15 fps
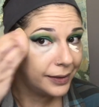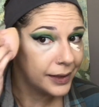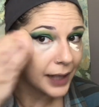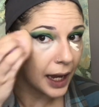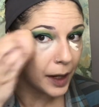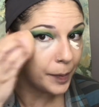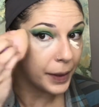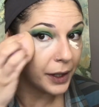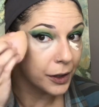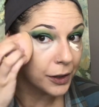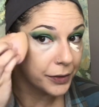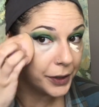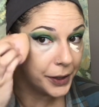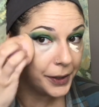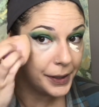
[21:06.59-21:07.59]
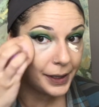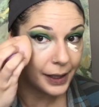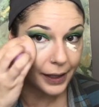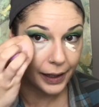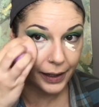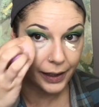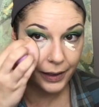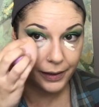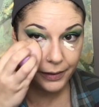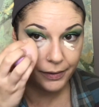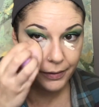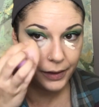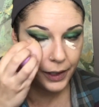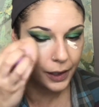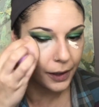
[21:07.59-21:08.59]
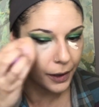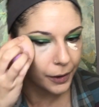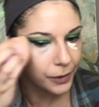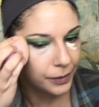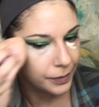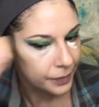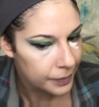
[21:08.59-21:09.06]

type intervals that, you know,